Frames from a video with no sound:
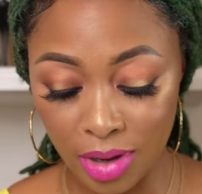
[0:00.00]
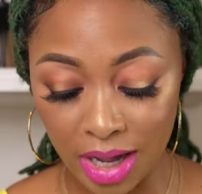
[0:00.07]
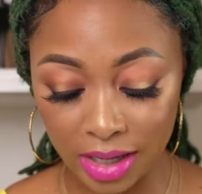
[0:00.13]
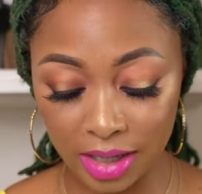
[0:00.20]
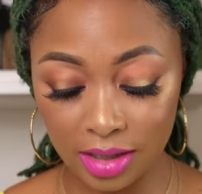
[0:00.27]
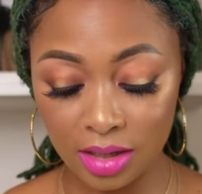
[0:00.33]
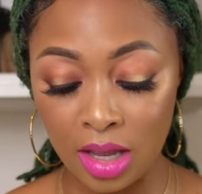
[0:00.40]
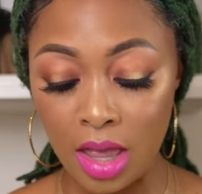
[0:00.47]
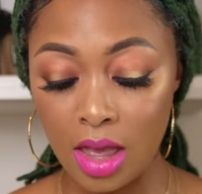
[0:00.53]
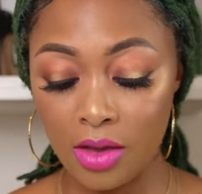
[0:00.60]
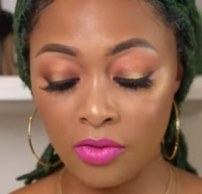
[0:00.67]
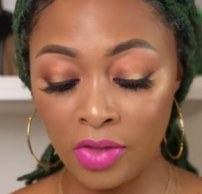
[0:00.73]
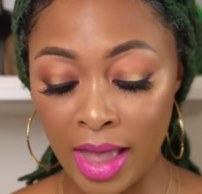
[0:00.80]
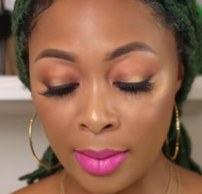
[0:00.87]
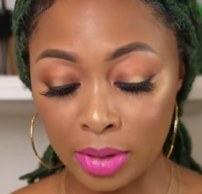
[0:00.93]
pocket,
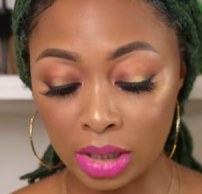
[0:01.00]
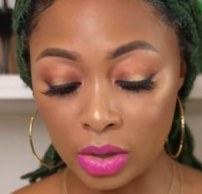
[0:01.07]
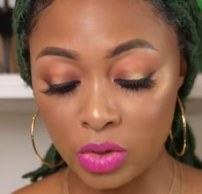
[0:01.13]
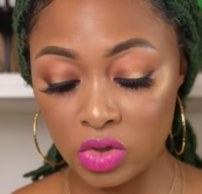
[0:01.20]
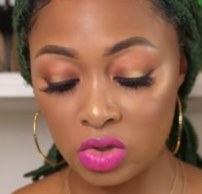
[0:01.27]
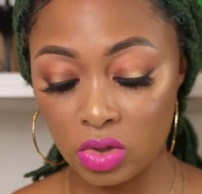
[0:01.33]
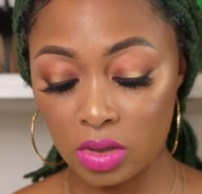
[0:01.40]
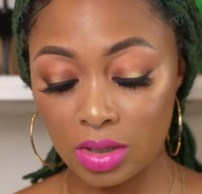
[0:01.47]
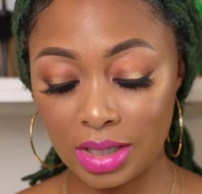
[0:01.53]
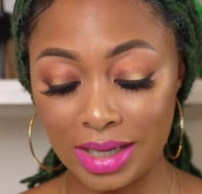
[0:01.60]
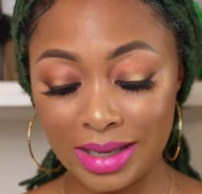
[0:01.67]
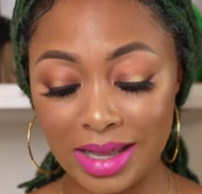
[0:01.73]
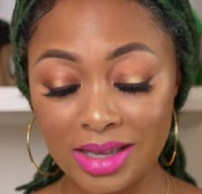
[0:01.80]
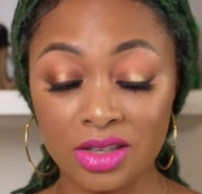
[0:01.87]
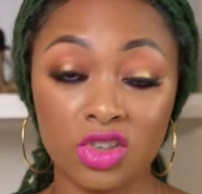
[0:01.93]
flap closure.
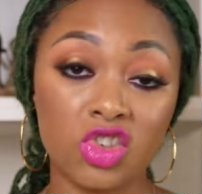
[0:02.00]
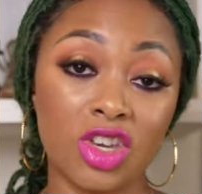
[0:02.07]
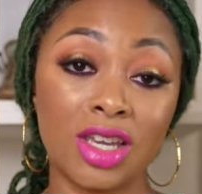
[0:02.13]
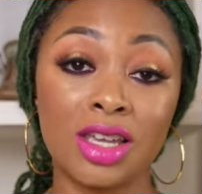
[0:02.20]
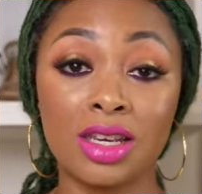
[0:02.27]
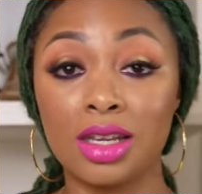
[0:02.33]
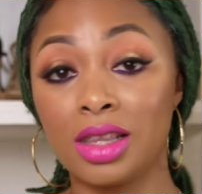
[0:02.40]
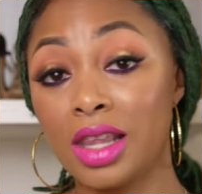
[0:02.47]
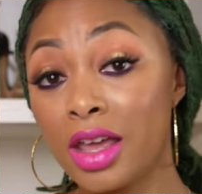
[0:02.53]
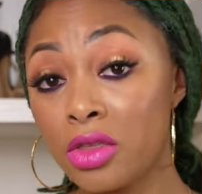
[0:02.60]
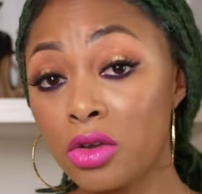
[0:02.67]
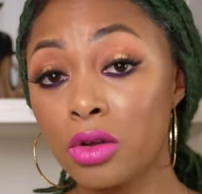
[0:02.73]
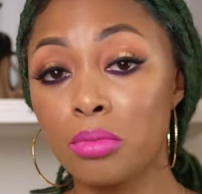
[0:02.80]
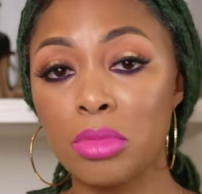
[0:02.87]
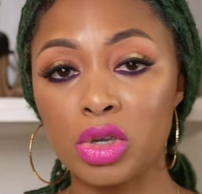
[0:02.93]
It has a chain and
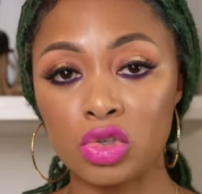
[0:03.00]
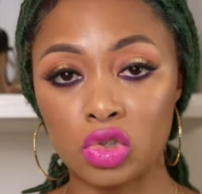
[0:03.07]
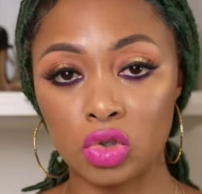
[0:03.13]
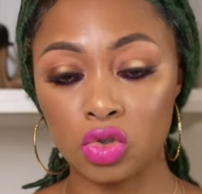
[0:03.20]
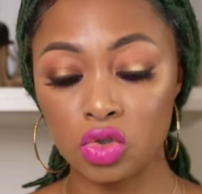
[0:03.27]
leather mixed